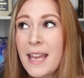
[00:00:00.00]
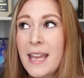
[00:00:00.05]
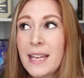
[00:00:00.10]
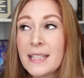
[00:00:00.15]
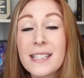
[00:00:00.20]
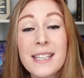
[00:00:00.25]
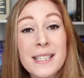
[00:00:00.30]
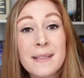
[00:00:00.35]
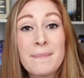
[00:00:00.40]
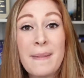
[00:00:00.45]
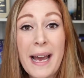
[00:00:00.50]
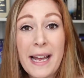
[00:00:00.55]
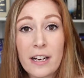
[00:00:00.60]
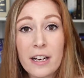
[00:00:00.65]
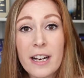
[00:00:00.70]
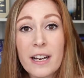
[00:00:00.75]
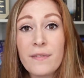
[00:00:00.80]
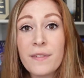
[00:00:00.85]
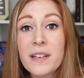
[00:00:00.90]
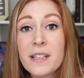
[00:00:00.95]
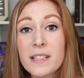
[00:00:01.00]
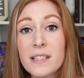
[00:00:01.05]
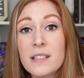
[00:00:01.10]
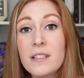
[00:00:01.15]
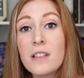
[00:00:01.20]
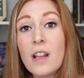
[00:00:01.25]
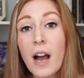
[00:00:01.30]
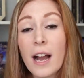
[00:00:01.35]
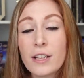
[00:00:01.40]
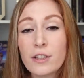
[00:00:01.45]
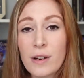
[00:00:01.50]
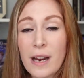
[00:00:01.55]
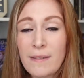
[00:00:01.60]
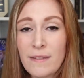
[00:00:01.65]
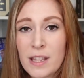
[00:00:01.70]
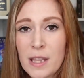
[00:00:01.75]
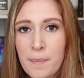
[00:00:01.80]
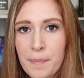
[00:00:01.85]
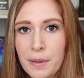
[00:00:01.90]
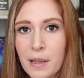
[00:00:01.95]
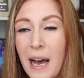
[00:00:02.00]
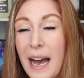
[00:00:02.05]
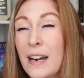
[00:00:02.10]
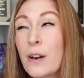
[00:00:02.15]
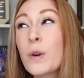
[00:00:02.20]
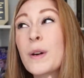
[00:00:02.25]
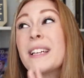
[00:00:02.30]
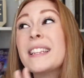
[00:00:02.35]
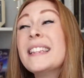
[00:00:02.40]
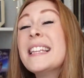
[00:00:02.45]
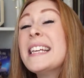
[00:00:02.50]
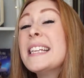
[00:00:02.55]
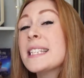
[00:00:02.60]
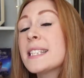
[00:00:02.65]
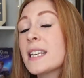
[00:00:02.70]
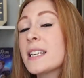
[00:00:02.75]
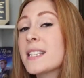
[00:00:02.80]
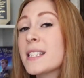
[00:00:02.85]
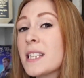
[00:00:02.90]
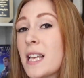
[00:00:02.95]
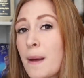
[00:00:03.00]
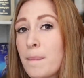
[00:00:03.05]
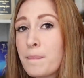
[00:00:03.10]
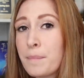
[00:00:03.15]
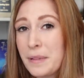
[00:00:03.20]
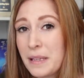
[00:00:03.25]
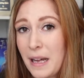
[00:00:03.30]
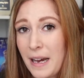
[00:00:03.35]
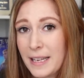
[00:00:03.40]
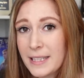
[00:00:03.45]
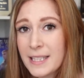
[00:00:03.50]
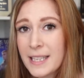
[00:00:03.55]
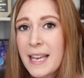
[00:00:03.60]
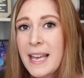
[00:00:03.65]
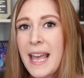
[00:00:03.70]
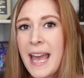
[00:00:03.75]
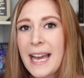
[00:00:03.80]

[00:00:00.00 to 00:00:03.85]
It doesn't matter if it is not driving the plot, or at least a subplot,